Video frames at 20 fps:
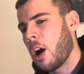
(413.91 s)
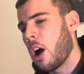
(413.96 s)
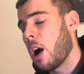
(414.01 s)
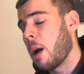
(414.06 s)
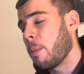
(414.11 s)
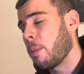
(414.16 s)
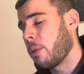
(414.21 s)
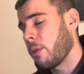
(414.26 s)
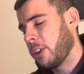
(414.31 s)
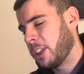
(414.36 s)

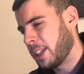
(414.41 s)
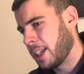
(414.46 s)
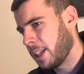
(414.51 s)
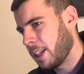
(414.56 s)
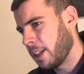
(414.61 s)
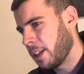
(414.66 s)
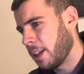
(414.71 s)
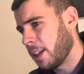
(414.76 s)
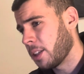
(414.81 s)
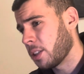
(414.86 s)
I'm
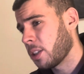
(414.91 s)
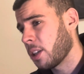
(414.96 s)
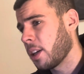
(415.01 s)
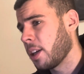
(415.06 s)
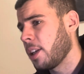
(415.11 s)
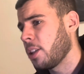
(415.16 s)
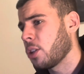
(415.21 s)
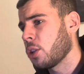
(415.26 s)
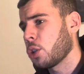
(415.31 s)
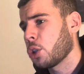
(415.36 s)
presenting this
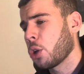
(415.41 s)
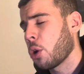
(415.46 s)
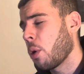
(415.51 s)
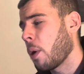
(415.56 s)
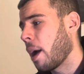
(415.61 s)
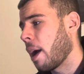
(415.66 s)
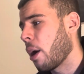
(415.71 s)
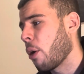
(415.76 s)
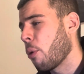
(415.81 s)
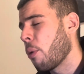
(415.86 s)
study to show
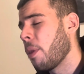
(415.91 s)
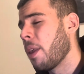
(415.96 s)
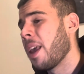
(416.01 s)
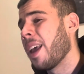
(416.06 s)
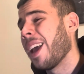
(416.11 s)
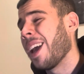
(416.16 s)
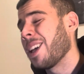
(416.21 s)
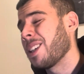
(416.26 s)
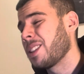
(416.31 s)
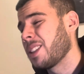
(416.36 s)
how
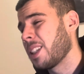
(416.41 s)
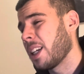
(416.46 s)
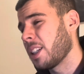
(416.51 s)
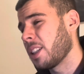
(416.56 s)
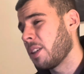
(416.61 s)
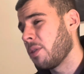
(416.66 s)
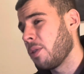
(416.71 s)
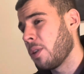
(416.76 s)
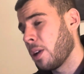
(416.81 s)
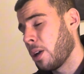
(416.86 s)

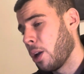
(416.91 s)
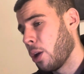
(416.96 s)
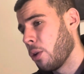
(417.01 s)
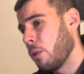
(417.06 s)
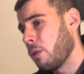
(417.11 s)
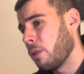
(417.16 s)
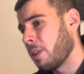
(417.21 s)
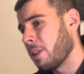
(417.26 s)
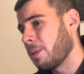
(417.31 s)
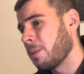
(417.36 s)
excessive
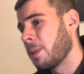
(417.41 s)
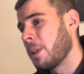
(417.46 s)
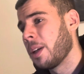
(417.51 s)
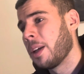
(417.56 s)
clothing